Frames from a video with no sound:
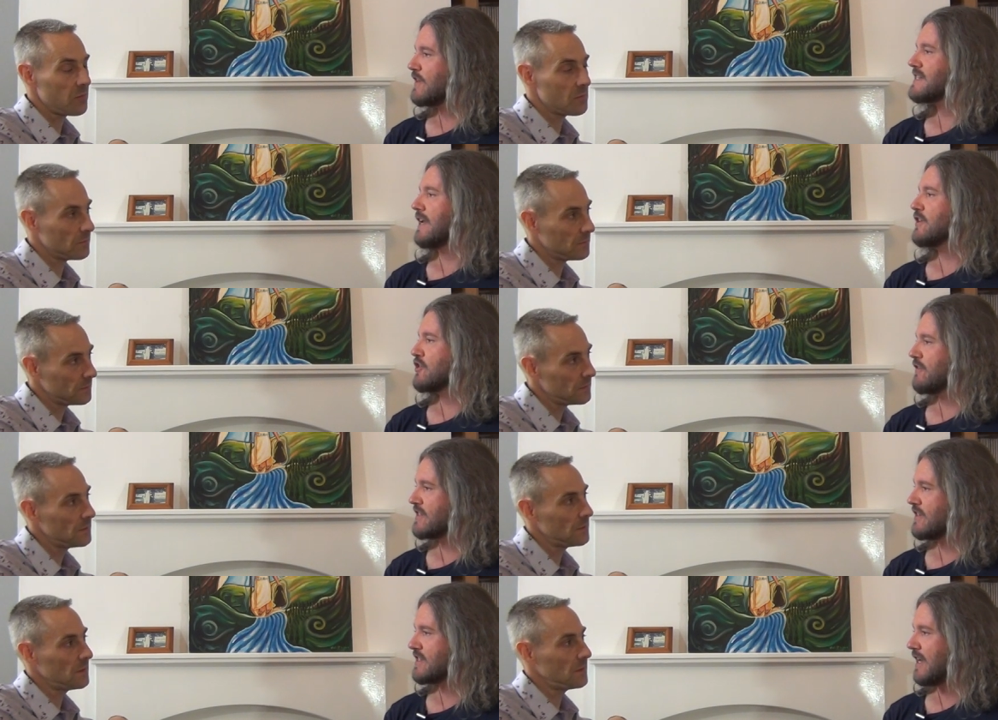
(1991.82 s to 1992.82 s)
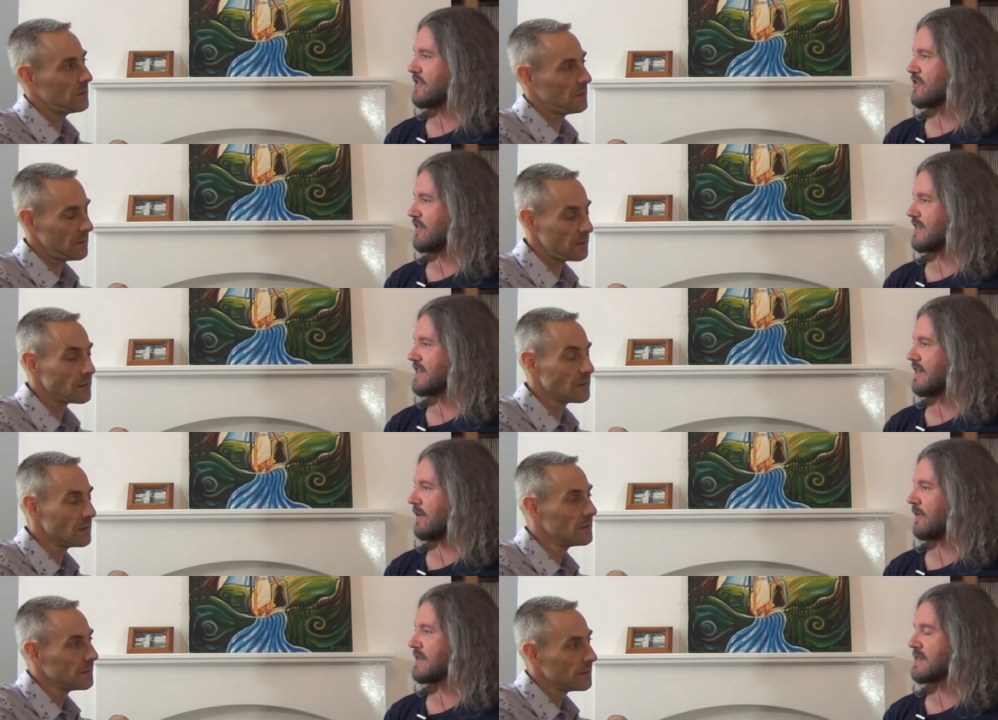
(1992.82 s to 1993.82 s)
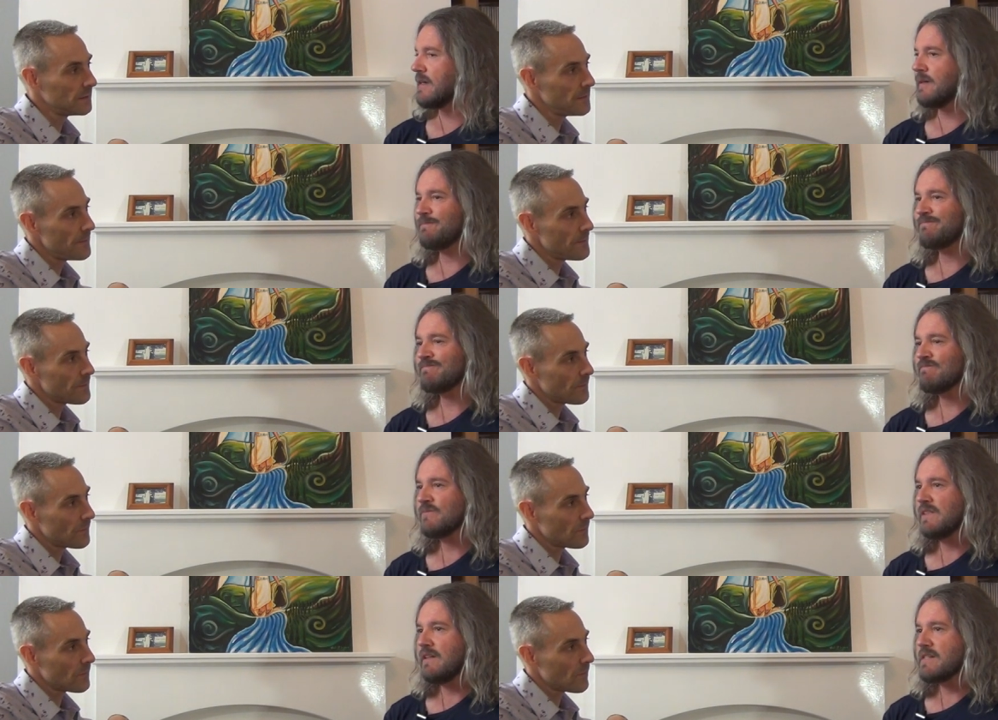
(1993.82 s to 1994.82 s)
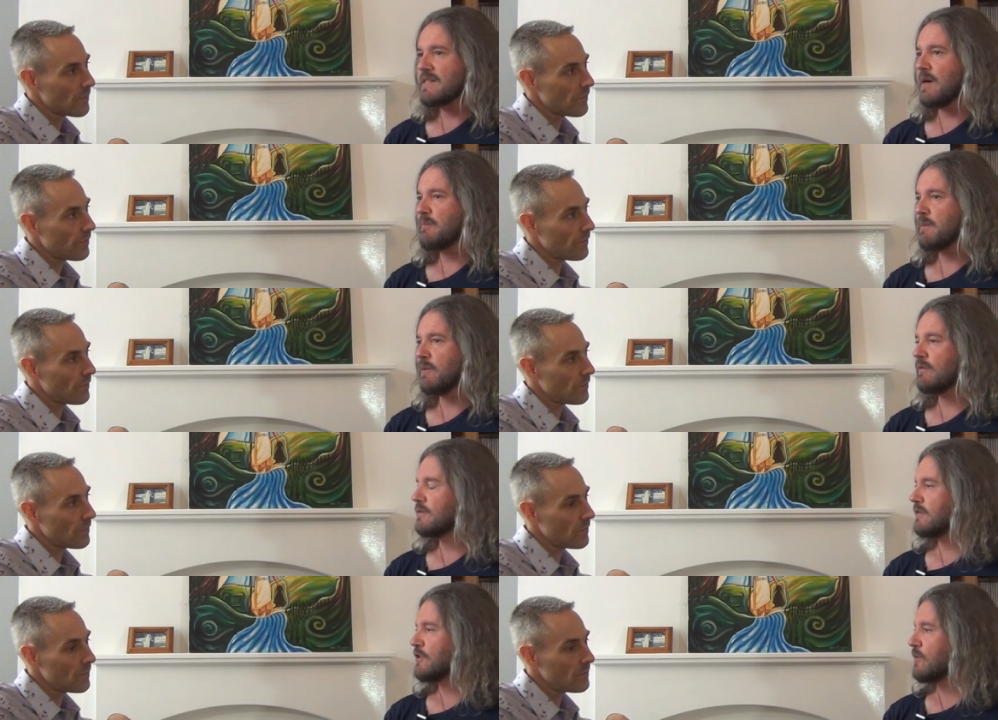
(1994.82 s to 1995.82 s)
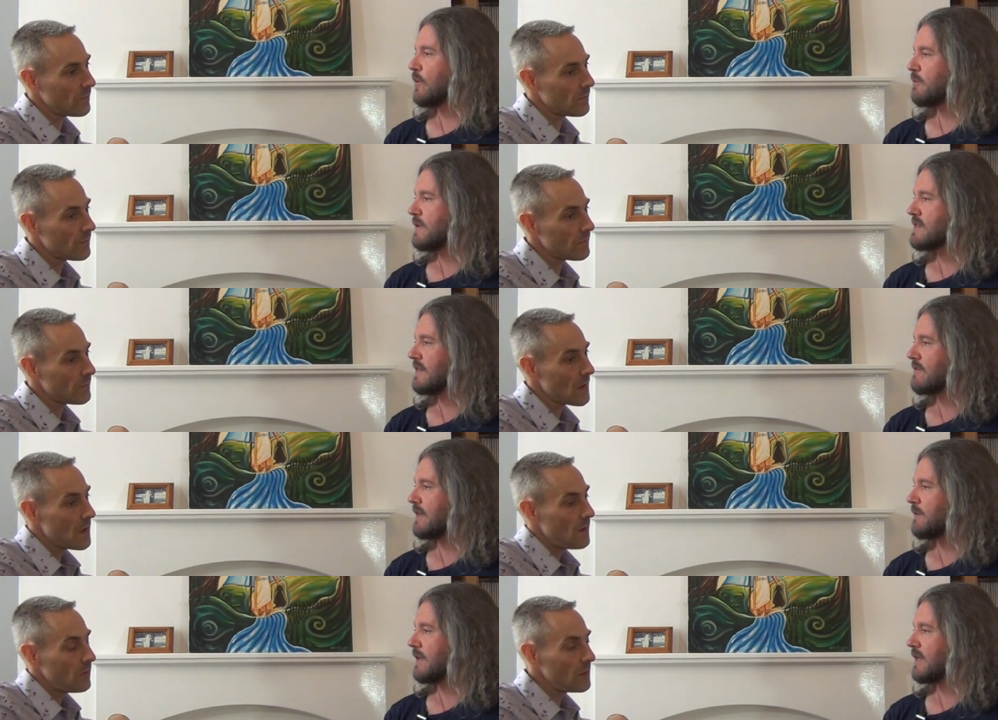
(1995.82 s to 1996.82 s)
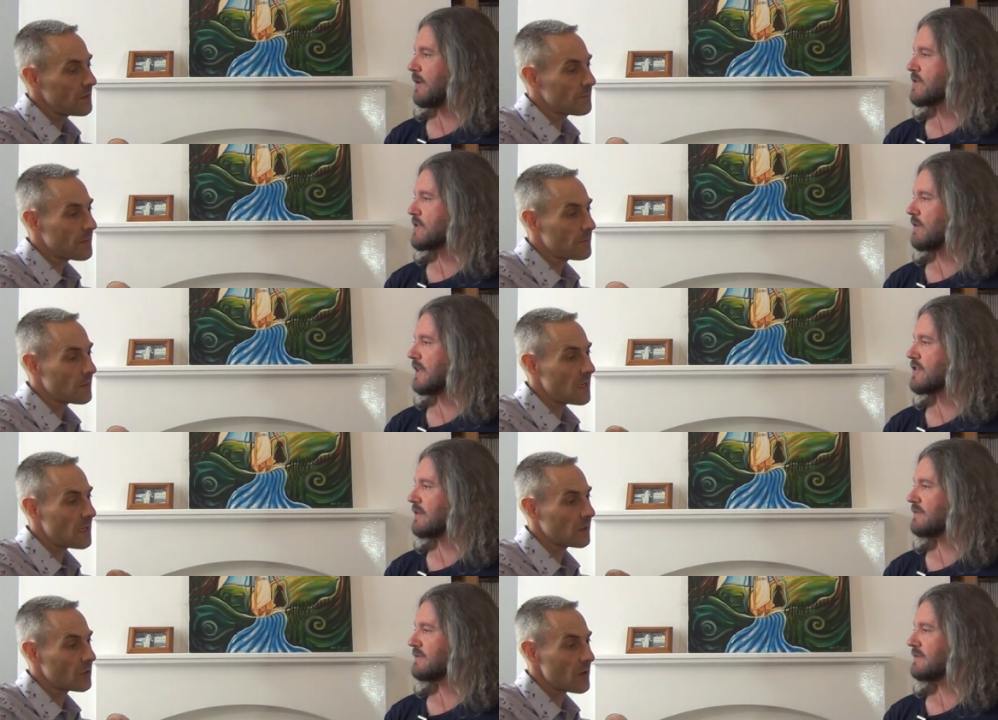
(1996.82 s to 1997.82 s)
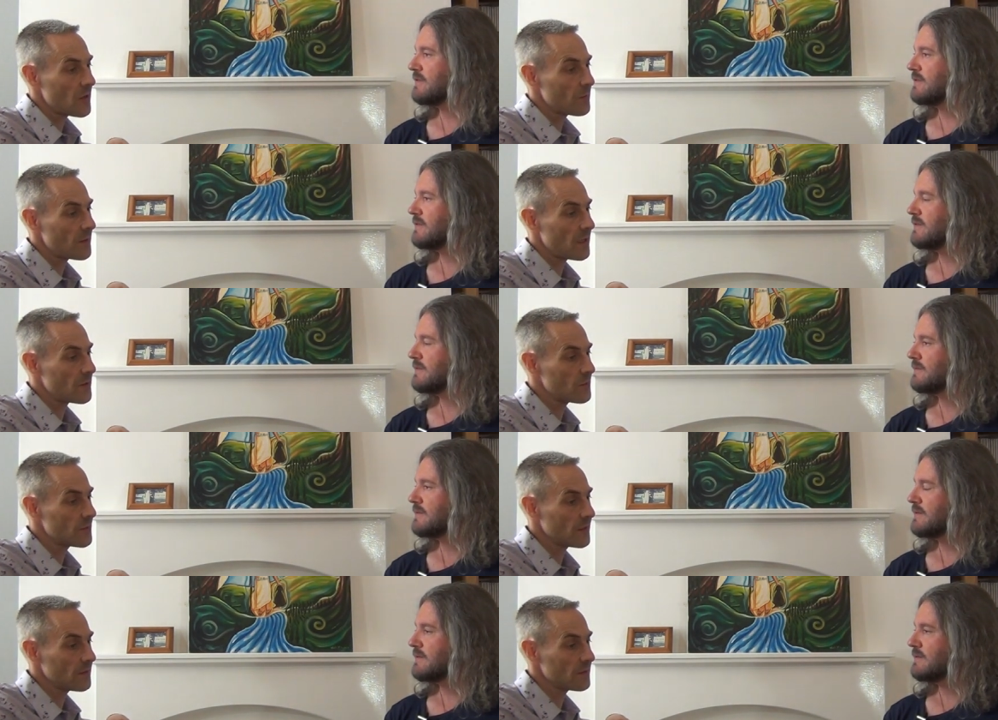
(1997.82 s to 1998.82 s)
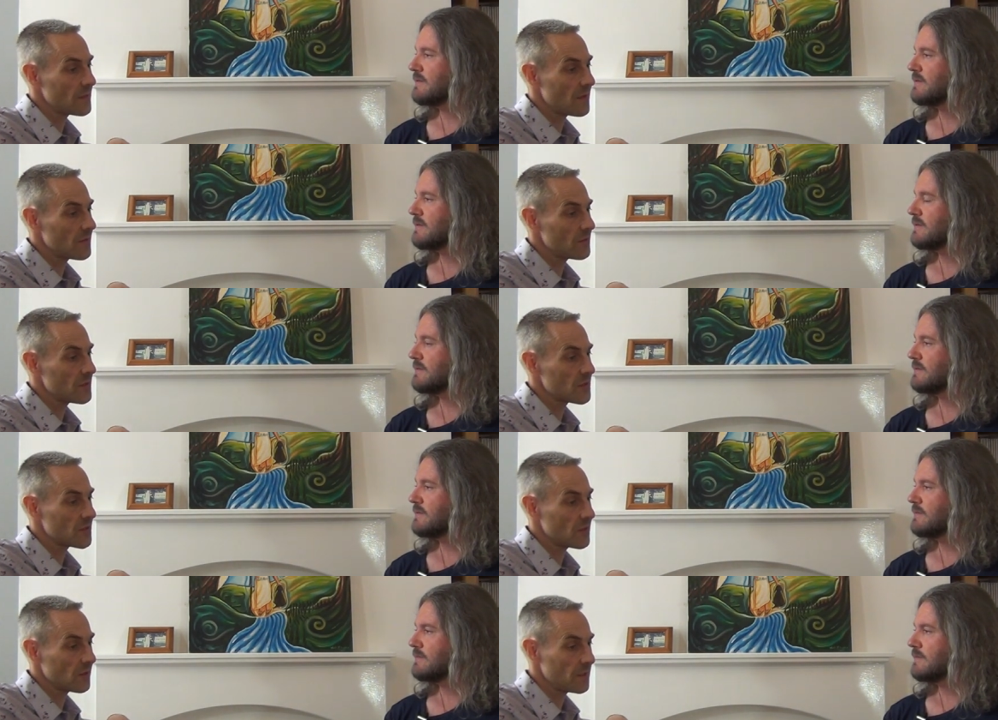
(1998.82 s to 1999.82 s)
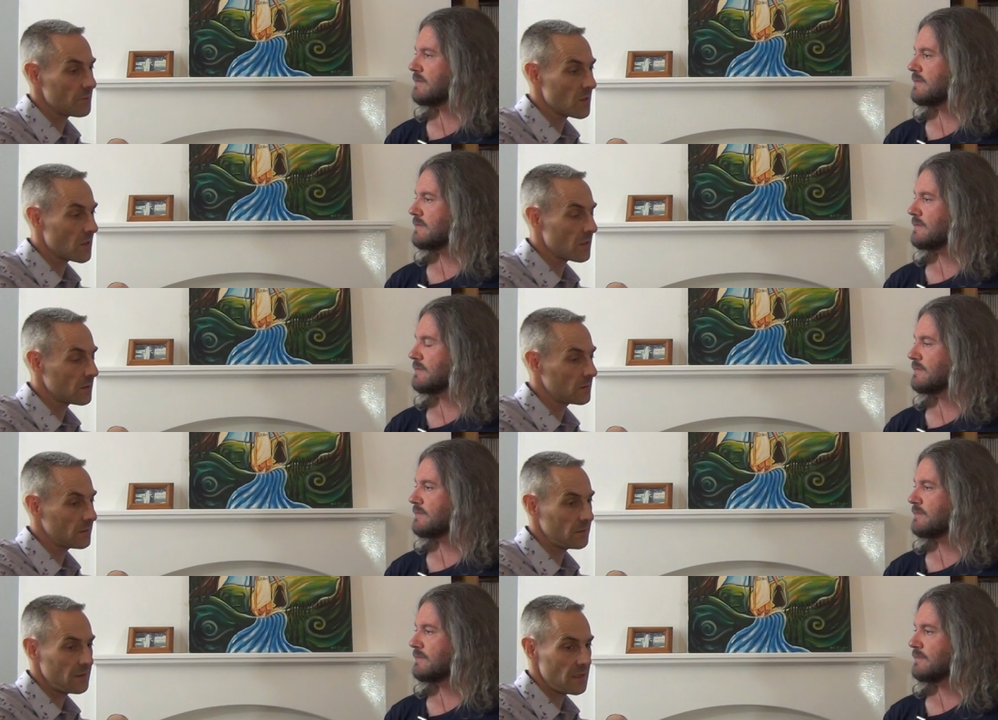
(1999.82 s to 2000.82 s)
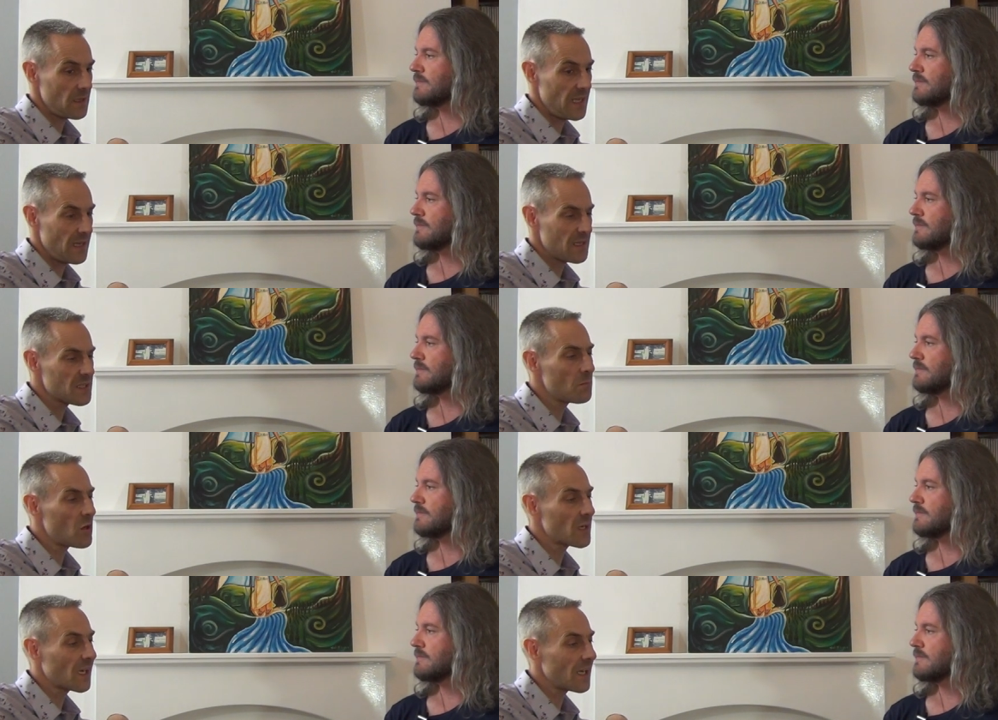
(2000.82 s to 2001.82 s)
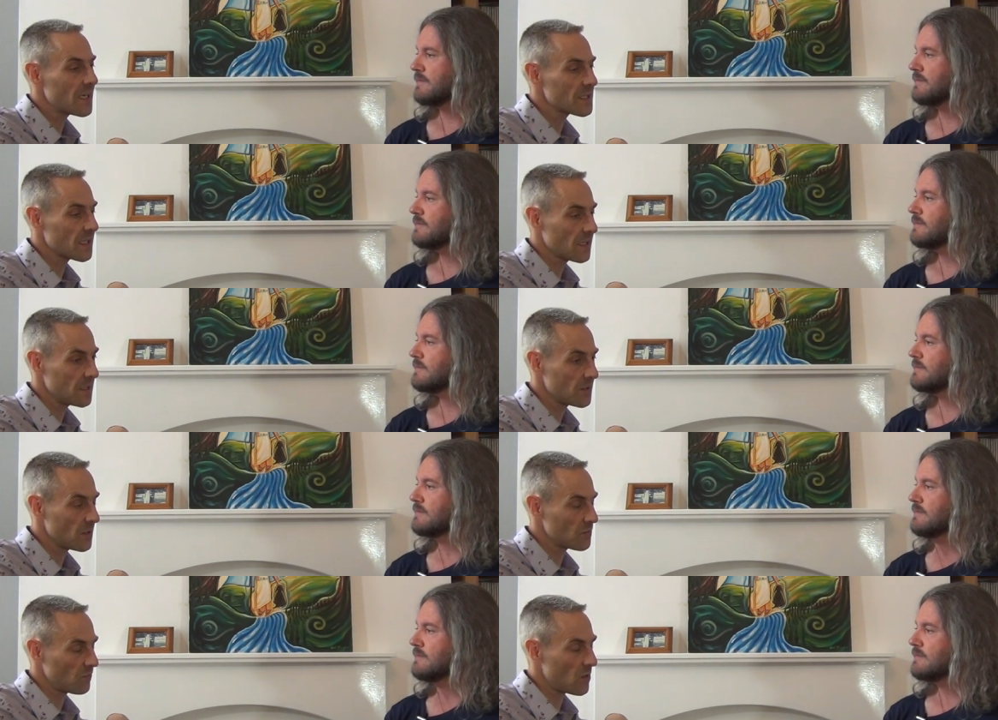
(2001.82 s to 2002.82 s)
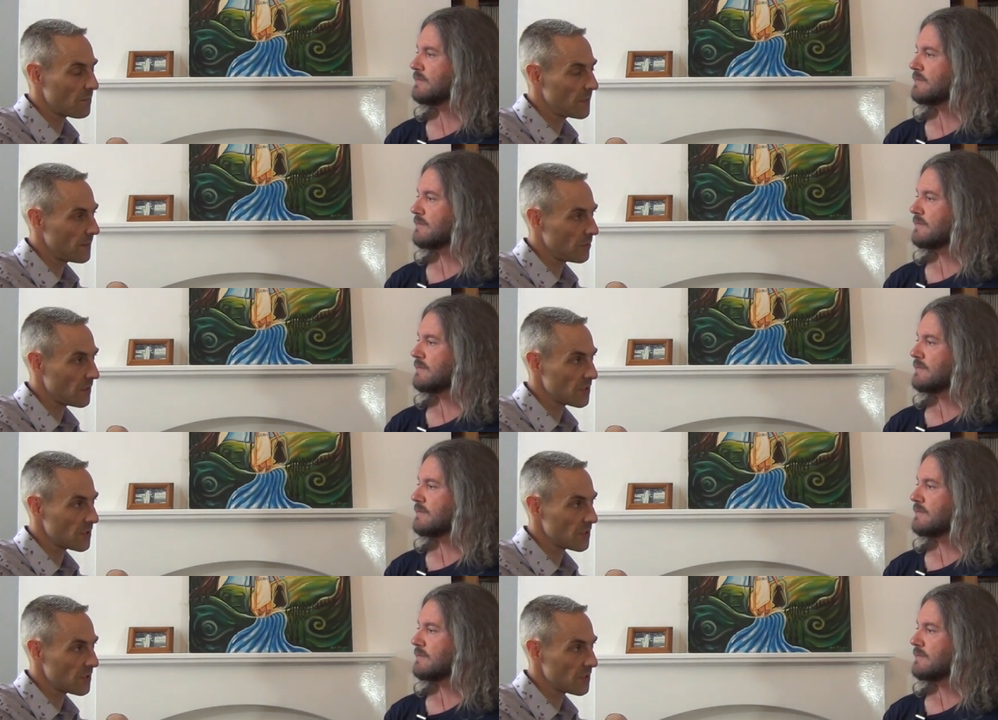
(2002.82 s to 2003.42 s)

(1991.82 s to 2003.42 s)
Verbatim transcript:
Speaker 1: for, centuries and centuries. You know, it's um, it's time people grow up, isn't it? Really, well, I think people really are
Speaker 2: growing up, and I do think that there is certainly more. It's more eclectic in terms of what people